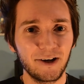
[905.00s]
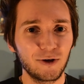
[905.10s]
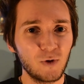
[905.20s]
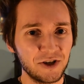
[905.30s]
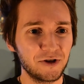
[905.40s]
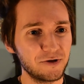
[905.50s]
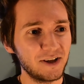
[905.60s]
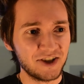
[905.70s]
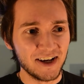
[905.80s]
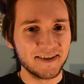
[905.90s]
better when you're
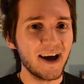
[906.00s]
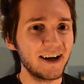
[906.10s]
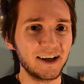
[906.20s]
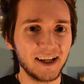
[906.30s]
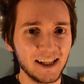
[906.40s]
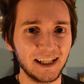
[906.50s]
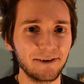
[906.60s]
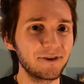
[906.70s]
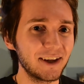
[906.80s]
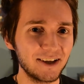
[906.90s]
doing genocide and killing
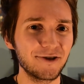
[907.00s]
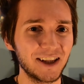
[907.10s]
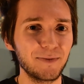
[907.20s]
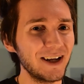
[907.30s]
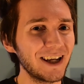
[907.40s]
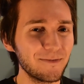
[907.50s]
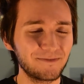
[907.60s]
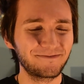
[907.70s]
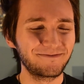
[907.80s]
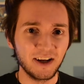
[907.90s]
everything during the minigame.
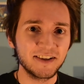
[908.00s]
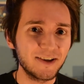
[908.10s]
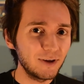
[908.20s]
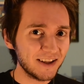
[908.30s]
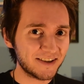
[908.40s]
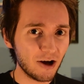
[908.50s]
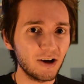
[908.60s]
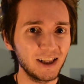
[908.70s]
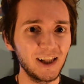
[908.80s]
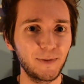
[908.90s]
Right, so let's
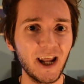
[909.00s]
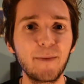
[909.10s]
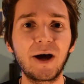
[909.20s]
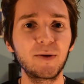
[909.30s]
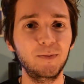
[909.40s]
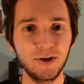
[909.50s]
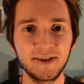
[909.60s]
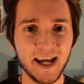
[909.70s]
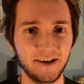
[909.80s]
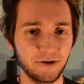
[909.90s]
talk a little bit about
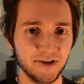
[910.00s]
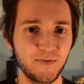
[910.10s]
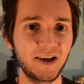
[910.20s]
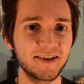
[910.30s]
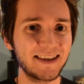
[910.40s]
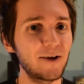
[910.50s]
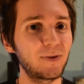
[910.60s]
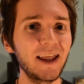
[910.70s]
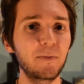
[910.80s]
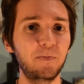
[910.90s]
mutators, because they
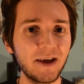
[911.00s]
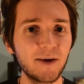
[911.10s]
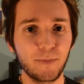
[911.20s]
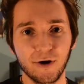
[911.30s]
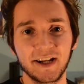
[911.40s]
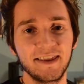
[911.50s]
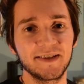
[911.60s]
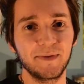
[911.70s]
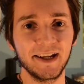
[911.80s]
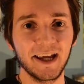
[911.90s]
play a big part in
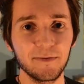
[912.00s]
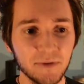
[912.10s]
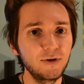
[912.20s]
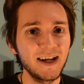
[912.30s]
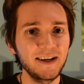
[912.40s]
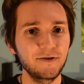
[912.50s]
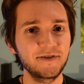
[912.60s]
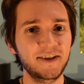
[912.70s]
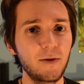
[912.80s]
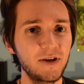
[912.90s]
this minigame.
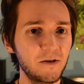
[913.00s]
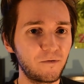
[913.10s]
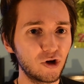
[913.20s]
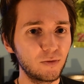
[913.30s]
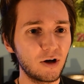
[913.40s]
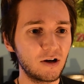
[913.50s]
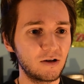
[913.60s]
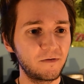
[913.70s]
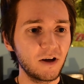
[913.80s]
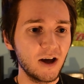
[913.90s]
Mutators come in the form
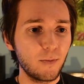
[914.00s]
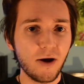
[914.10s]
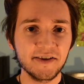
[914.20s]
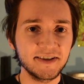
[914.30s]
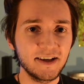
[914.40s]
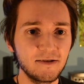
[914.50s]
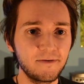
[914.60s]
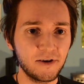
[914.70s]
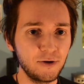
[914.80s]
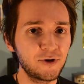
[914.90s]
of
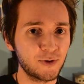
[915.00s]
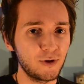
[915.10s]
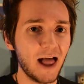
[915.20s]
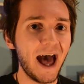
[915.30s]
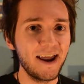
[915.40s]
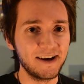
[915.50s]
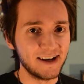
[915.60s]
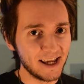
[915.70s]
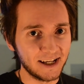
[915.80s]
positive, neutral, and